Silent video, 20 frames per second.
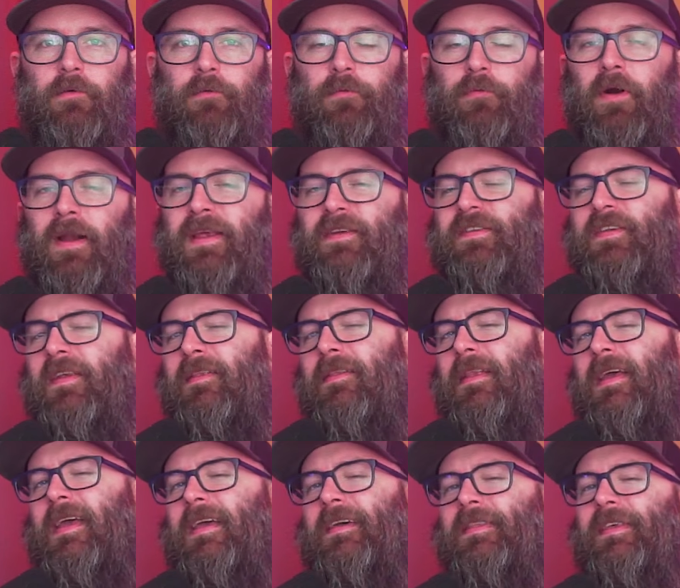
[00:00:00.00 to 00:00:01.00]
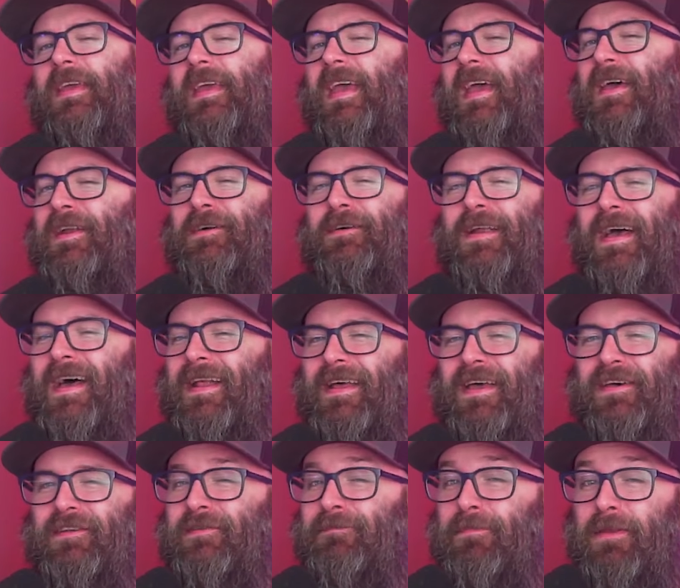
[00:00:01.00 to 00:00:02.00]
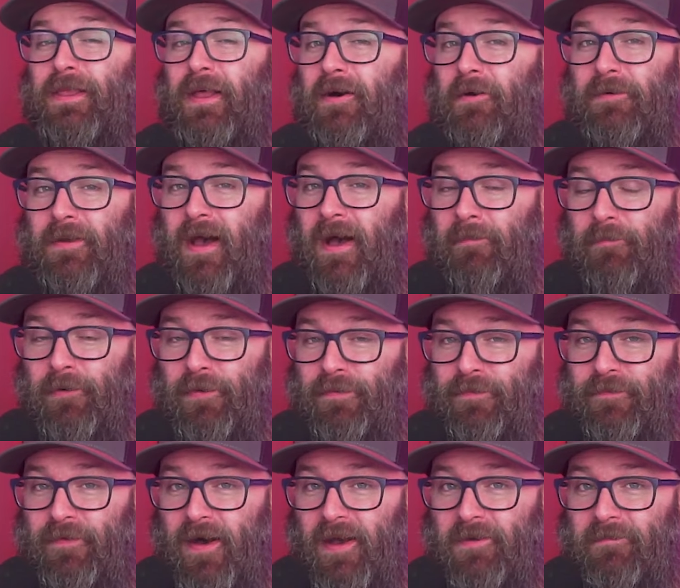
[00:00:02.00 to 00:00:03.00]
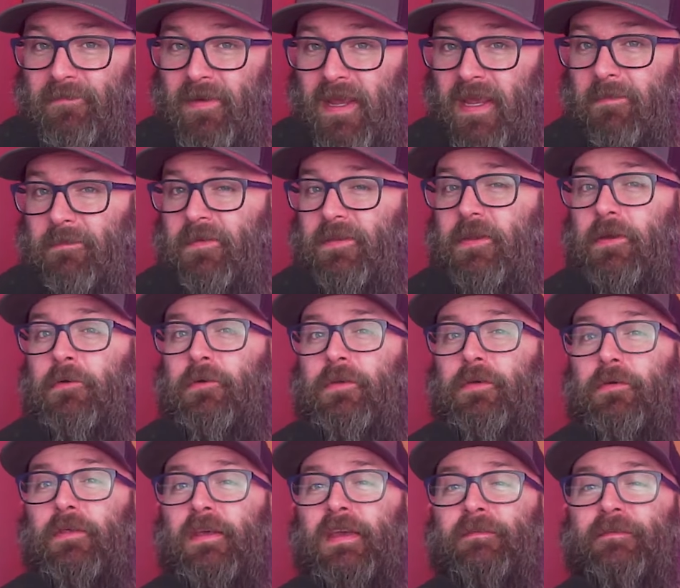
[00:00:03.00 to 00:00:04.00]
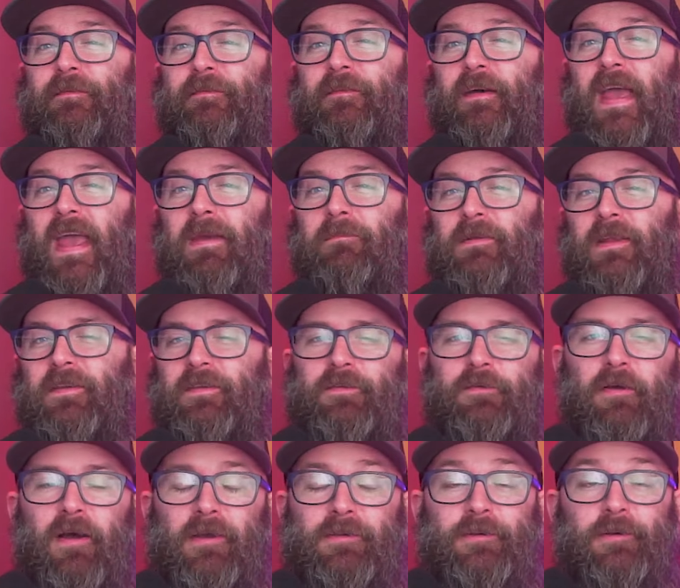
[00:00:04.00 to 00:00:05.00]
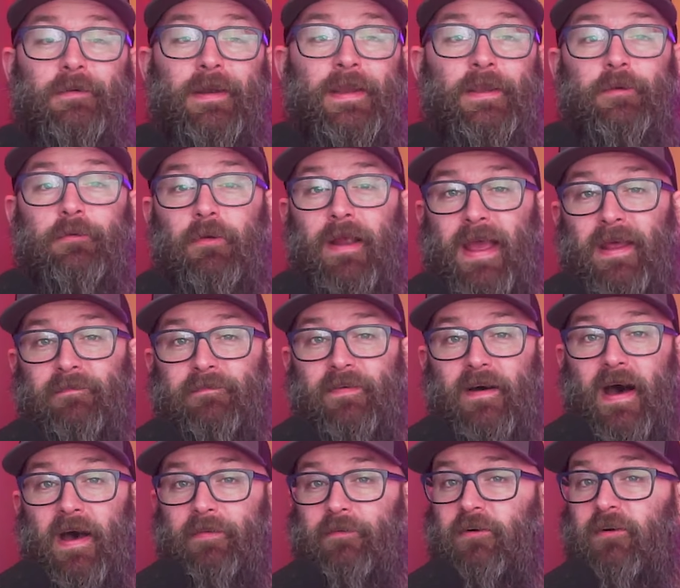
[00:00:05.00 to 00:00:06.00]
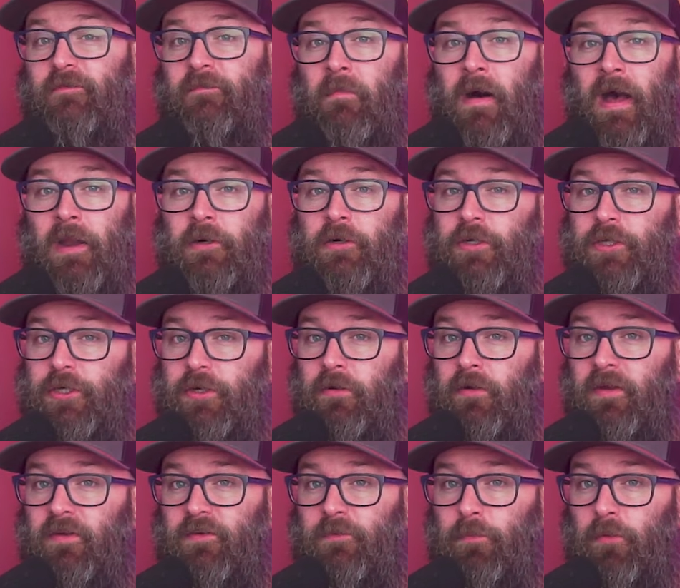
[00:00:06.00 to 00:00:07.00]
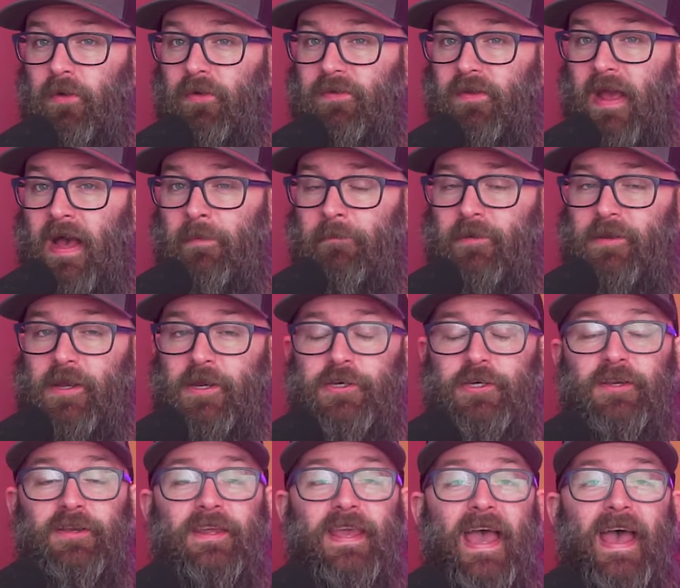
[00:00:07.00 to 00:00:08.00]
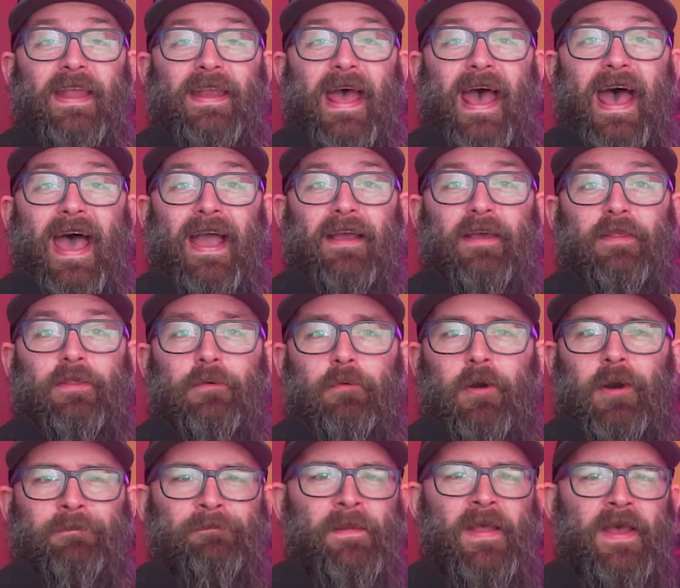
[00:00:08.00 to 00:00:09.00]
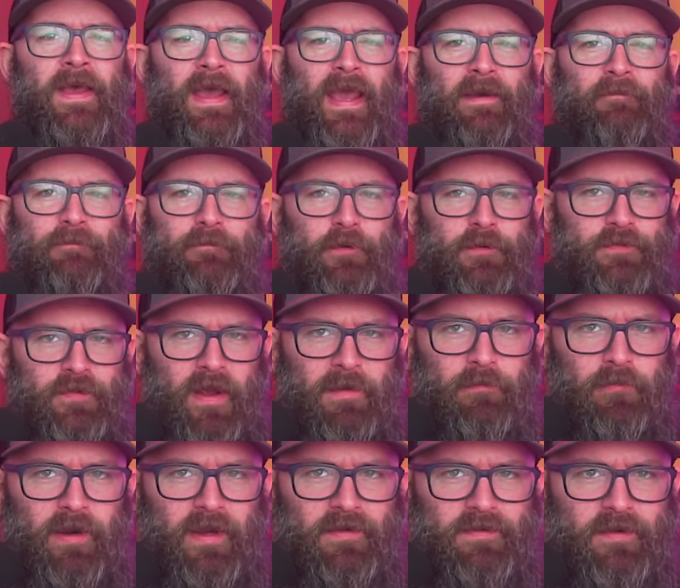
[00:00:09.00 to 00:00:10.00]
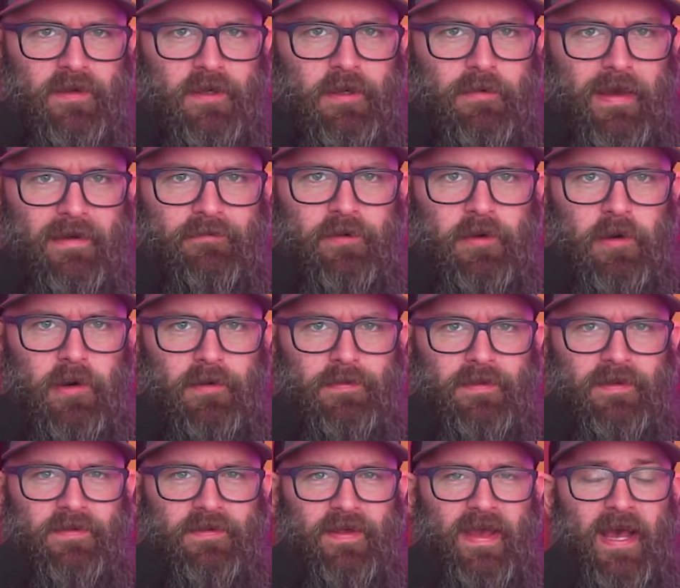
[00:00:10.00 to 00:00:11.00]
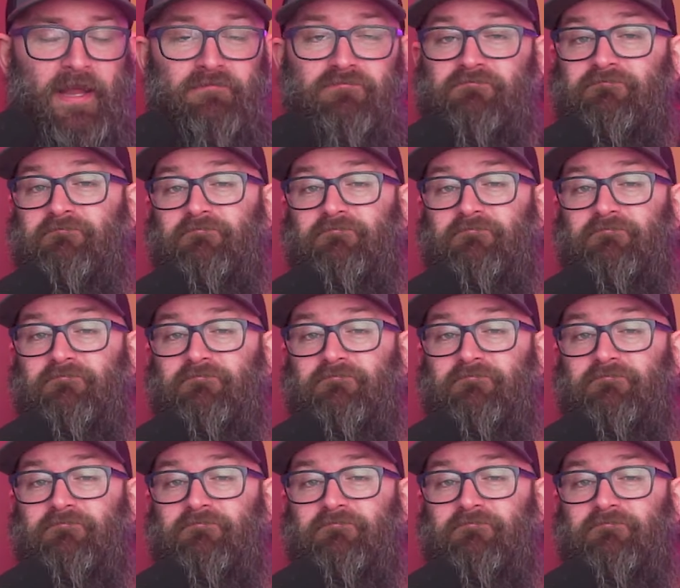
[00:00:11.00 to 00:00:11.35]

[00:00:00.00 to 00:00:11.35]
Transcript: Recently, the internet has blown up with Fudd memes due to the famed instructor and grandfather of modern shooting sports competition, Ken Hackathorn. If for some reason you haven't heard this yet,